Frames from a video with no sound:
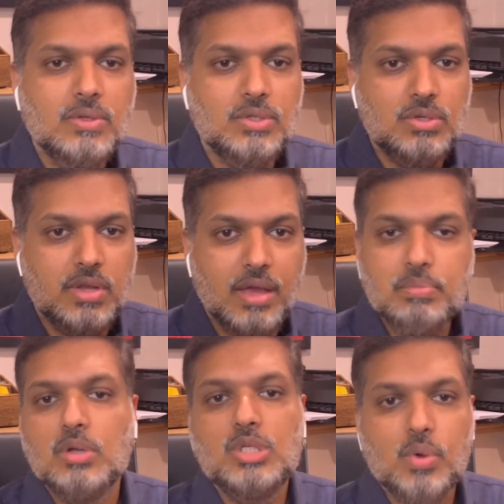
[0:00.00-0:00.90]
So
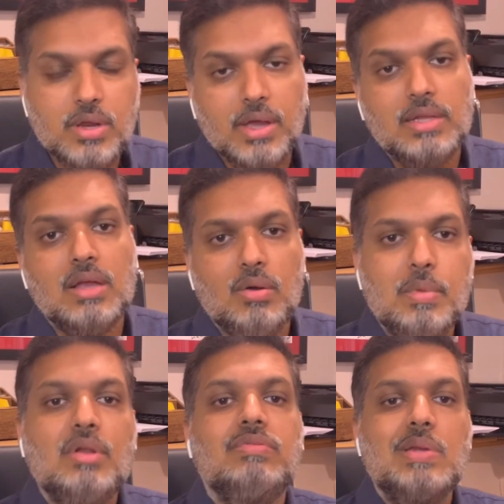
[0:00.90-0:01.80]
April 28th,
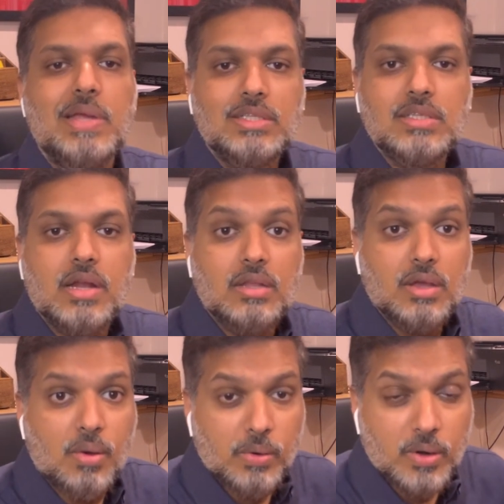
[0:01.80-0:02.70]
Government of India said
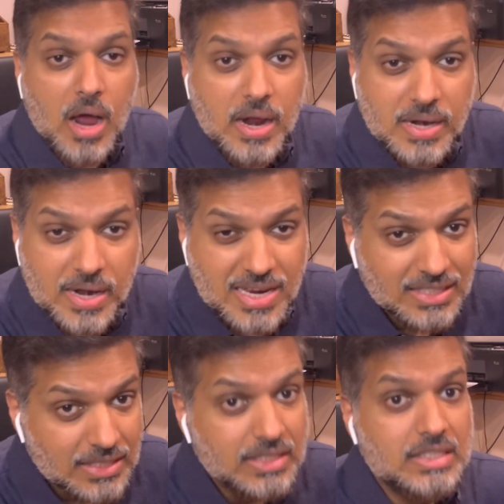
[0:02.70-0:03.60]
they ordered
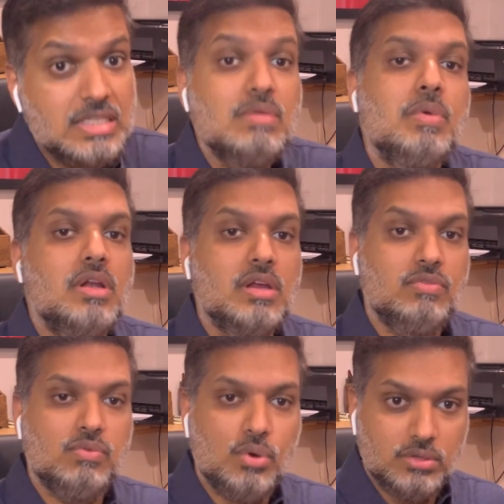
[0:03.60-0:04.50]
160
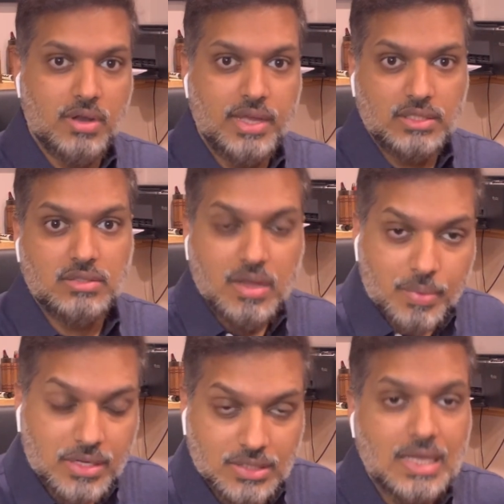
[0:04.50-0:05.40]
million for the next 3
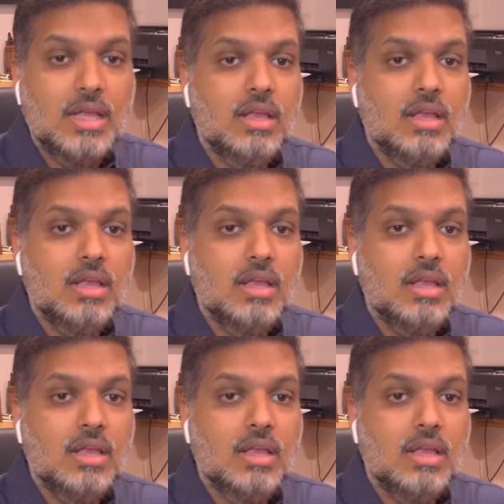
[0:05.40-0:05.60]
months.